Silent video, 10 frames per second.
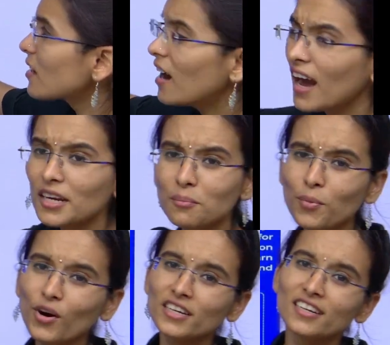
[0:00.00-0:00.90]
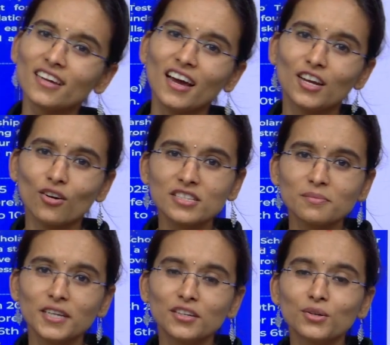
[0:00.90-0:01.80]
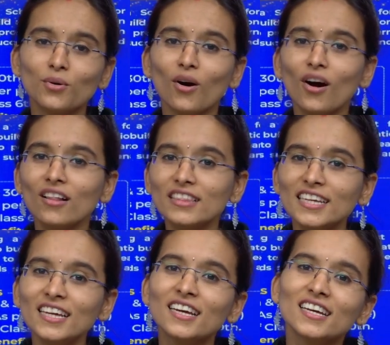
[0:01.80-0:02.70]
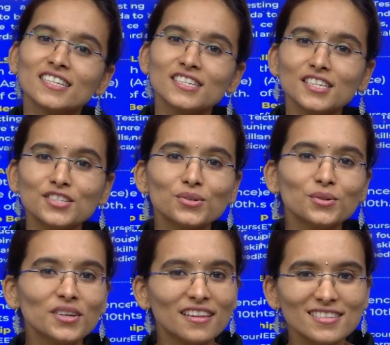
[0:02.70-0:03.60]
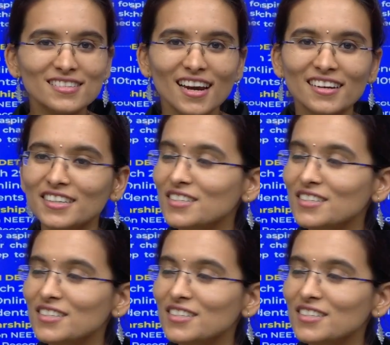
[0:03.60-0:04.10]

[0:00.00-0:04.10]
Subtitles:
an important announcement to all the 6th to 10th standard